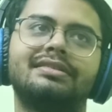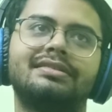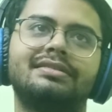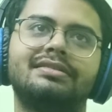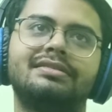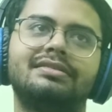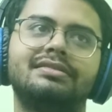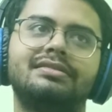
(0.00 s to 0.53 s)

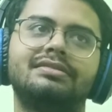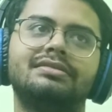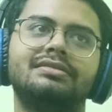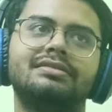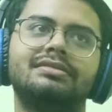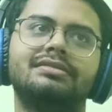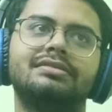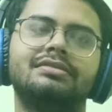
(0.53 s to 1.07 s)

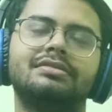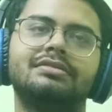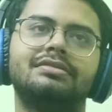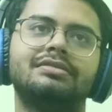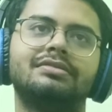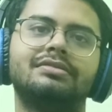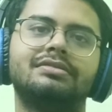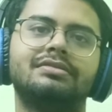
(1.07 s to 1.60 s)

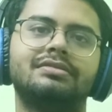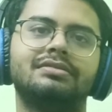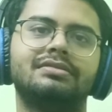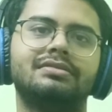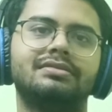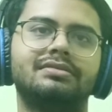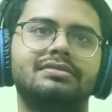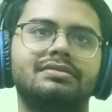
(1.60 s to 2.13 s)

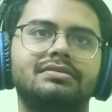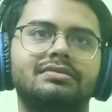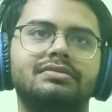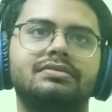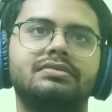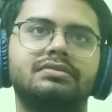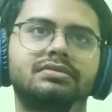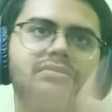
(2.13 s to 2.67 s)

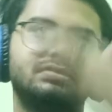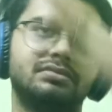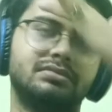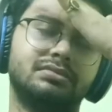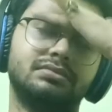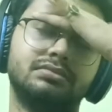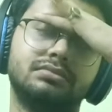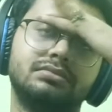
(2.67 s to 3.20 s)

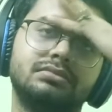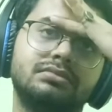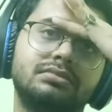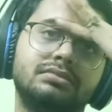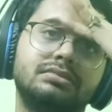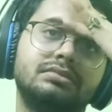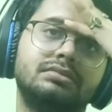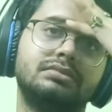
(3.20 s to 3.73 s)

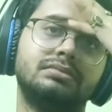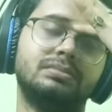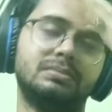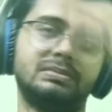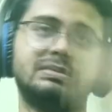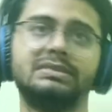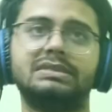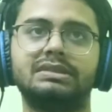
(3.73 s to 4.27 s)

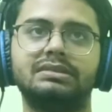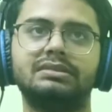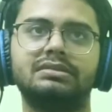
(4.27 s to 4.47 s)
(silence)